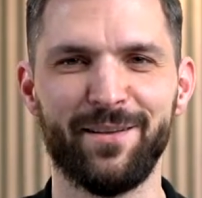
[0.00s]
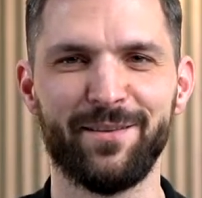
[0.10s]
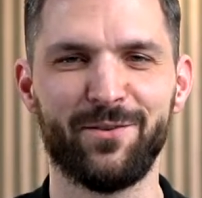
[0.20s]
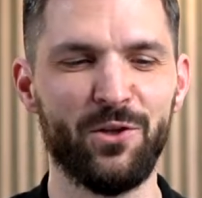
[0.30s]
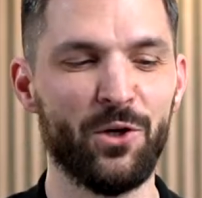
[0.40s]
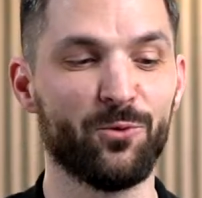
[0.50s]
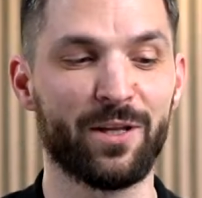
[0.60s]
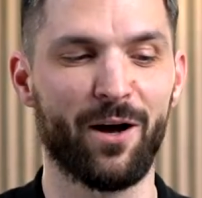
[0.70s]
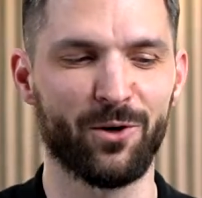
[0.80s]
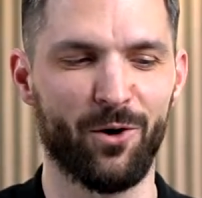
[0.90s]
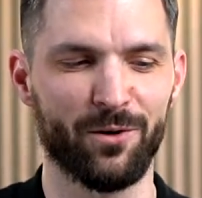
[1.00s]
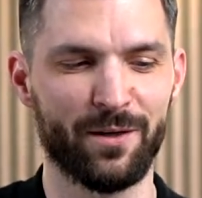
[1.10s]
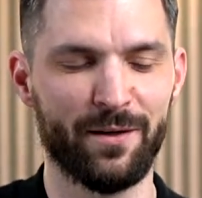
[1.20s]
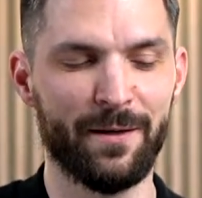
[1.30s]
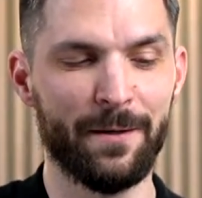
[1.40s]
new town hall.
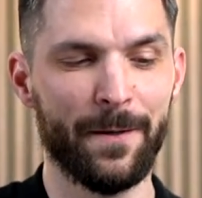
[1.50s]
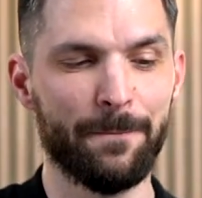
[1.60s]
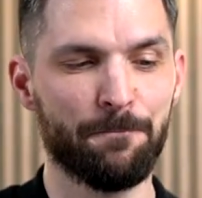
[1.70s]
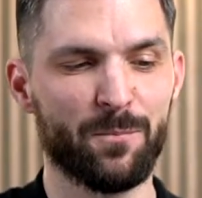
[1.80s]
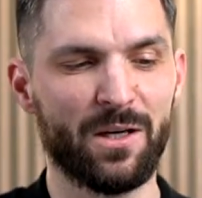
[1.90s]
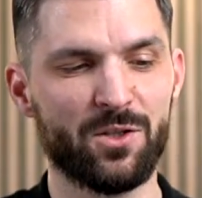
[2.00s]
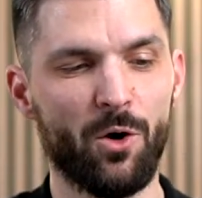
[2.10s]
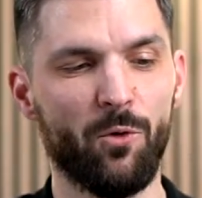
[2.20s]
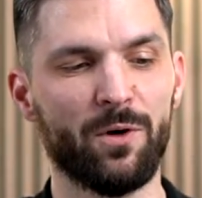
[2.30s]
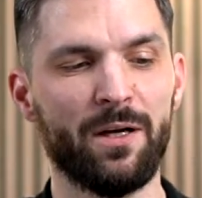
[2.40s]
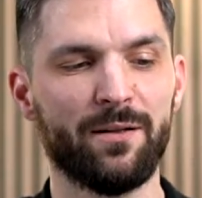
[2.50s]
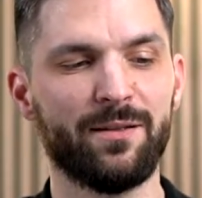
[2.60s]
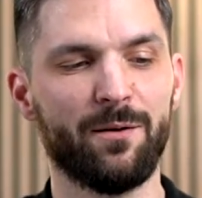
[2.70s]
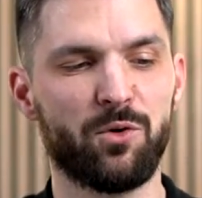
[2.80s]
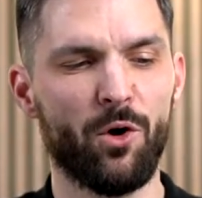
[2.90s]
So
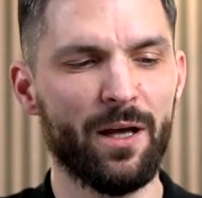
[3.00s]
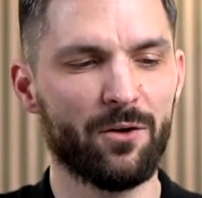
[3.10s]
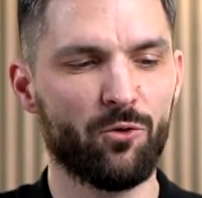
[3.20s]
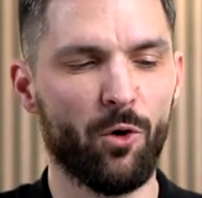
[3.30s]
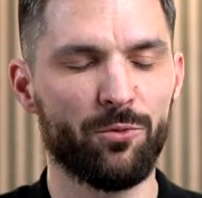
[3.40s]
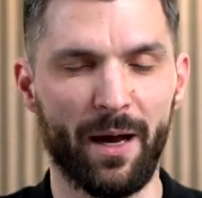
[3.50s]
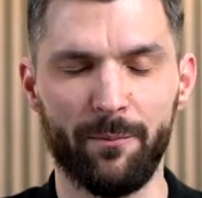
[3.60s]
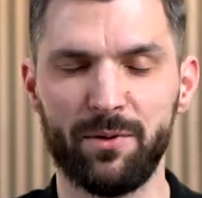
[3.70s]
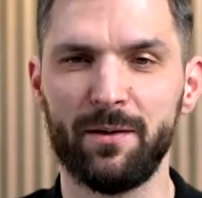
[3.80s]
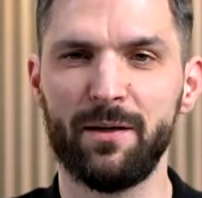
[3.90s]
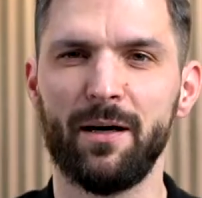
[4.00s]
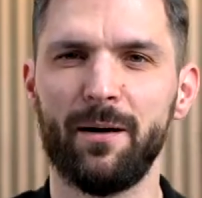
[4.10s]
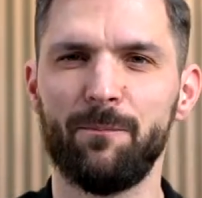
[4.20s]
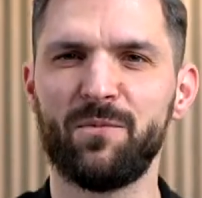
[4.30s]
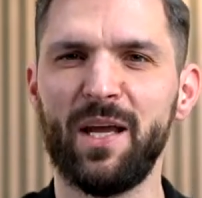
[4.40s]
the product roadmap
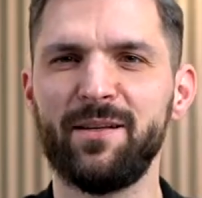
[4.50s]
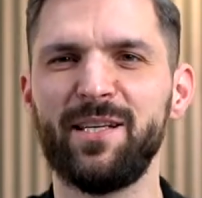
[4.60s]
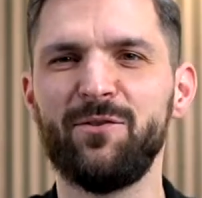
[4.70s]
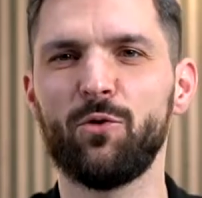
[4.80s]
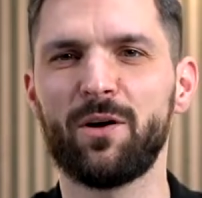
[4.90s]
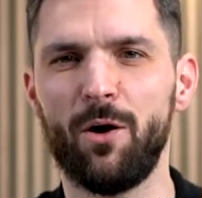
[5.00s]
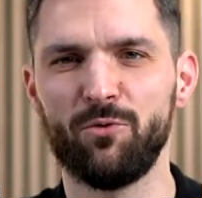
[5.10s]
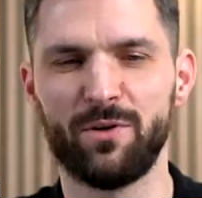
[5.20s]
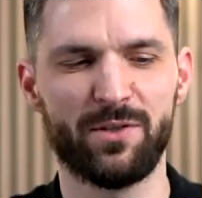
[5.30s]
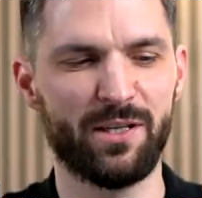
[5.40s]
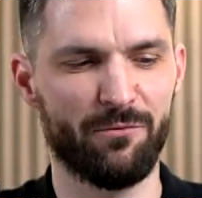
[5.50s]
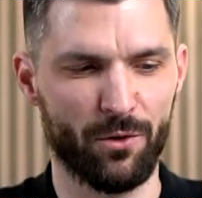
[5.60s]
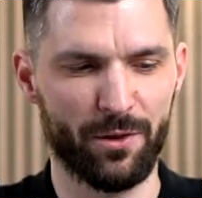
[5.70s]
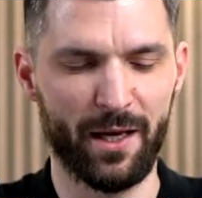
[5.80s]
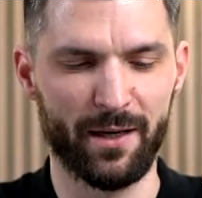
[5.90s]
takes into account several
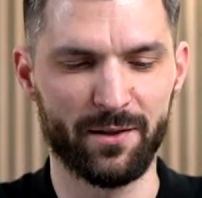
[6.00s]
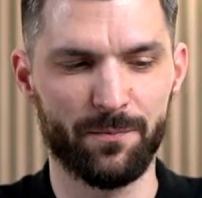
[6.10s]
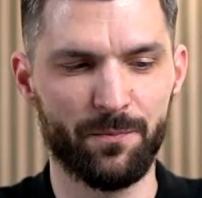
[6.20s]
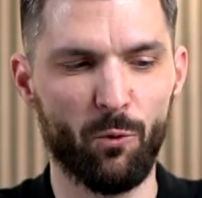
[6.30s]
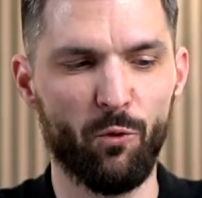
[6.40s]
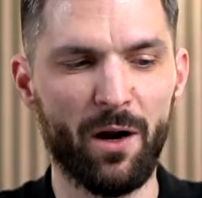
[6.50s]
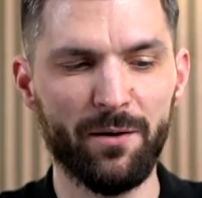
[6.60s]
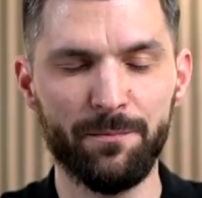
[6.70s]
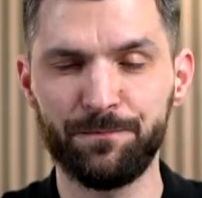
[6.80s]
things. One,